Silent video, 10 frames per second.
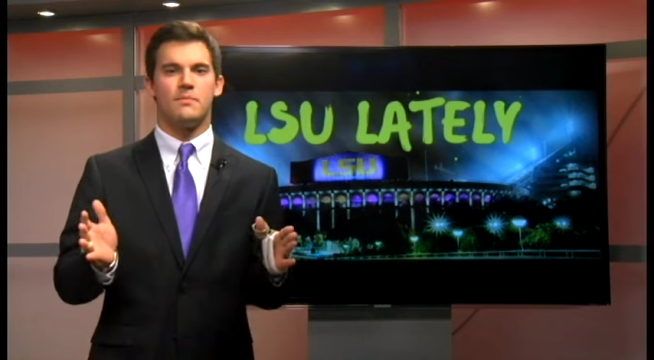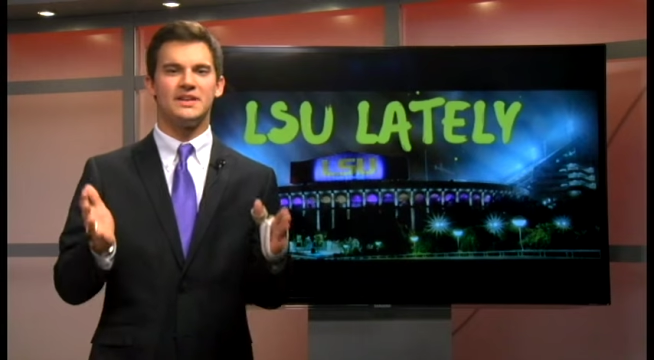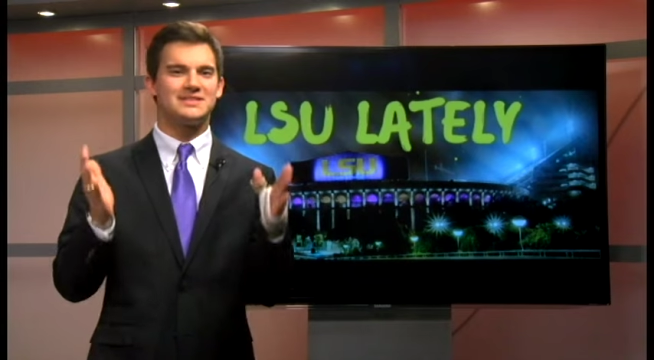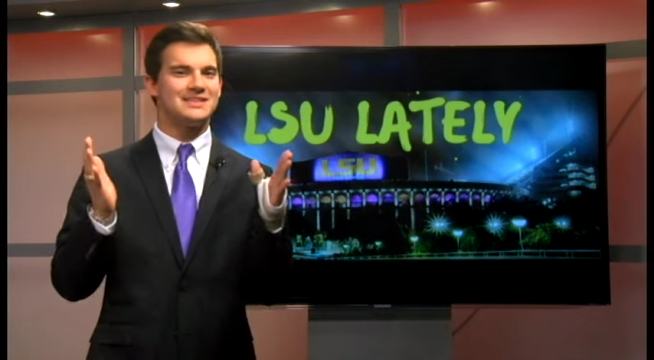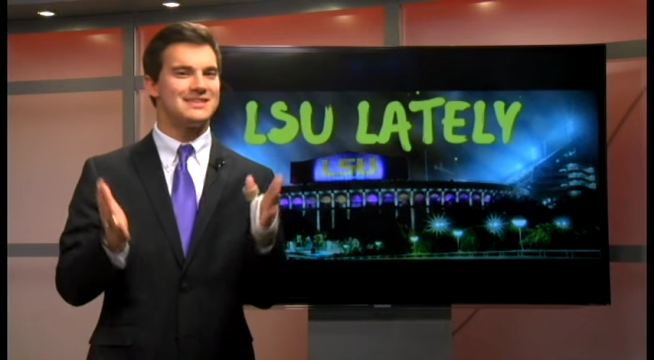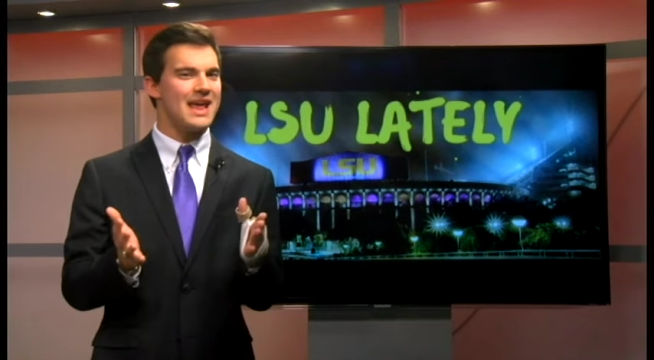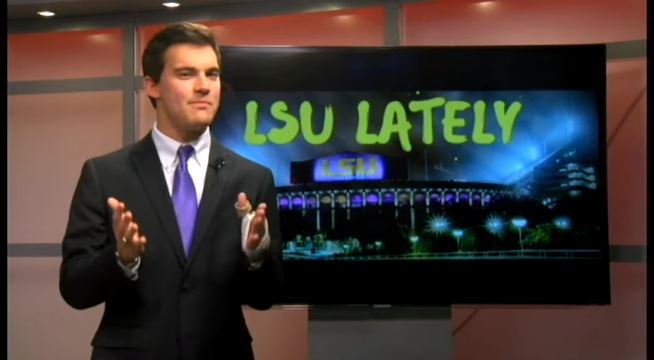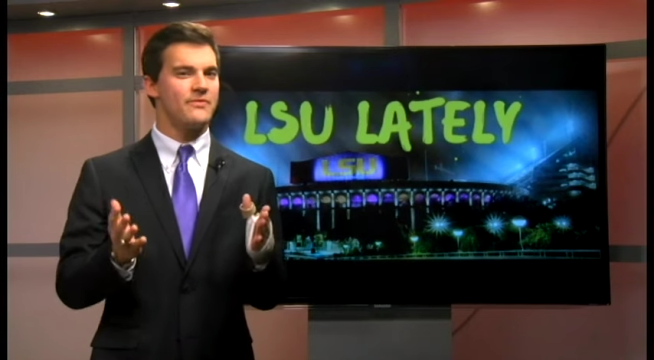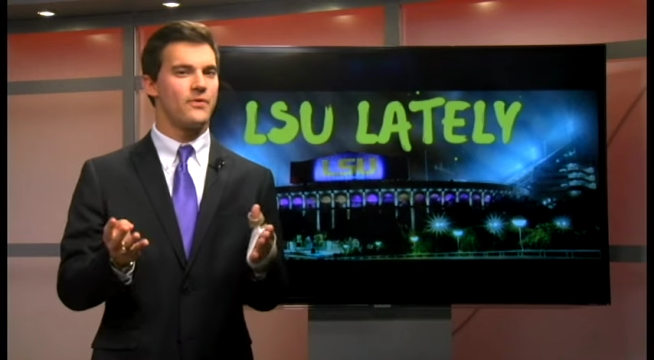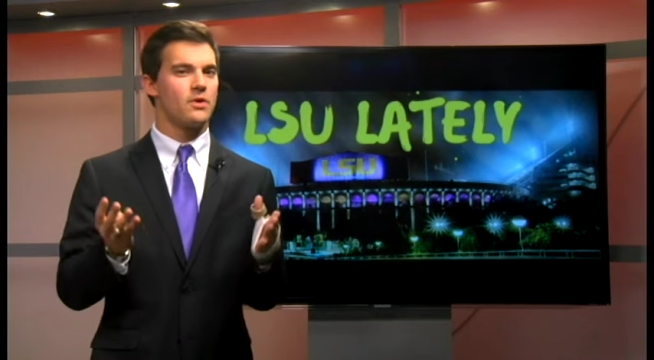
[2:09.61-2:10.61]
but is the
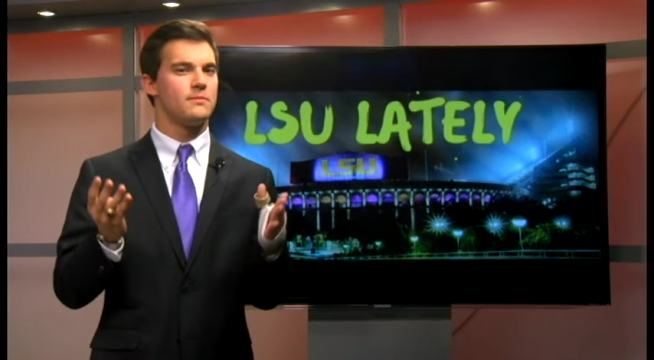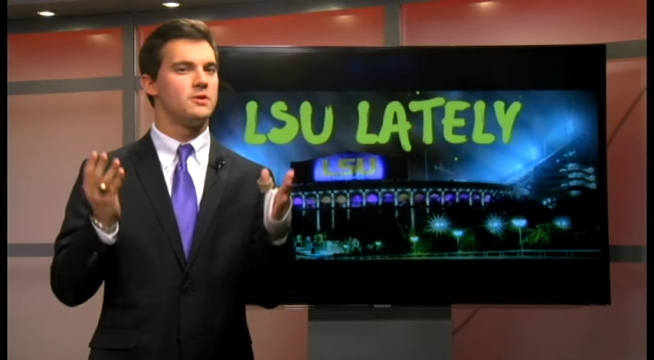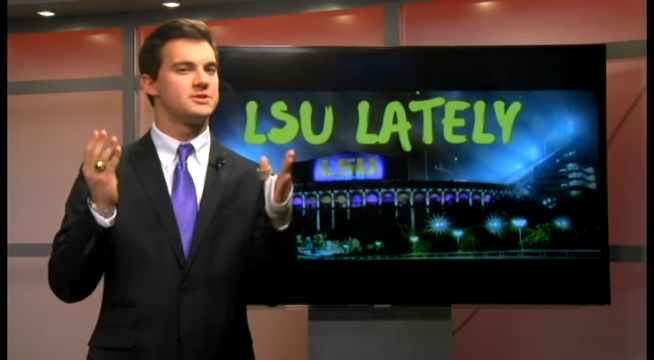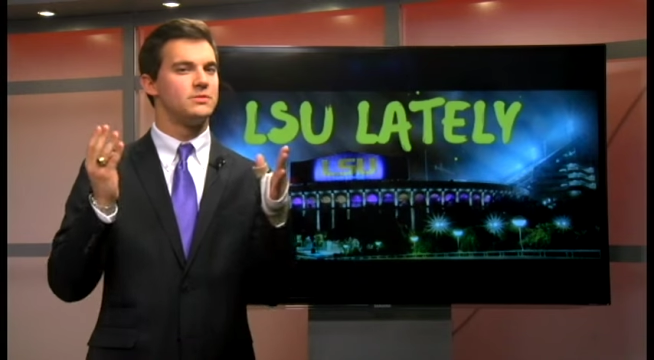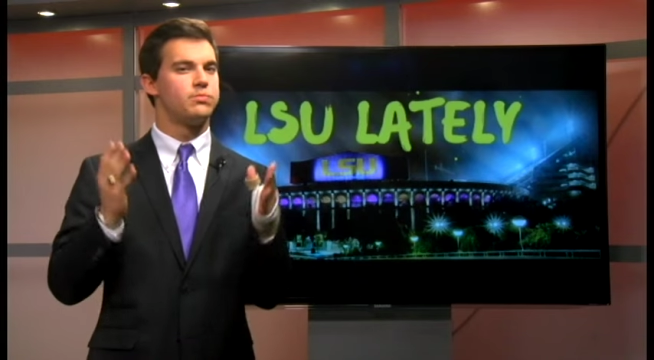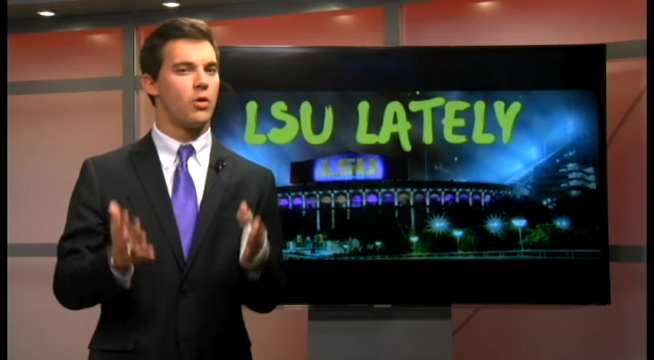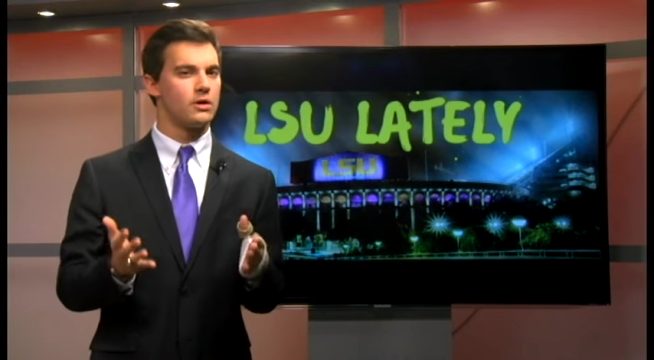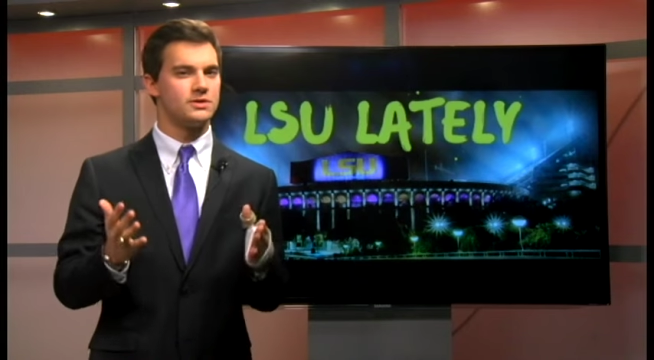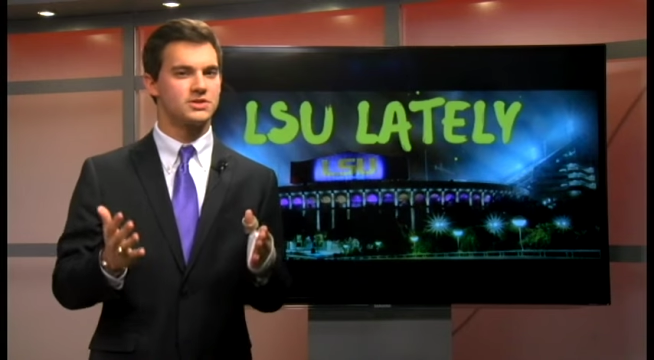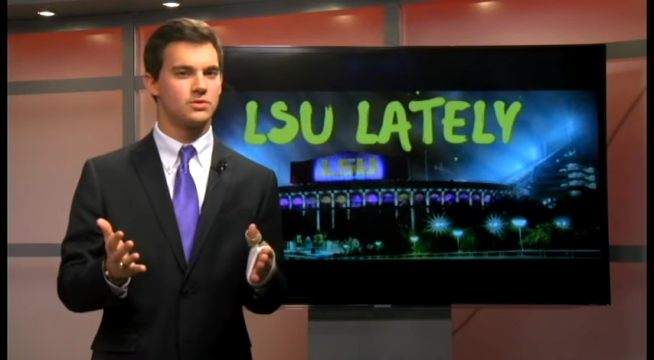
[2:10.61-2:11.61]
day before the most important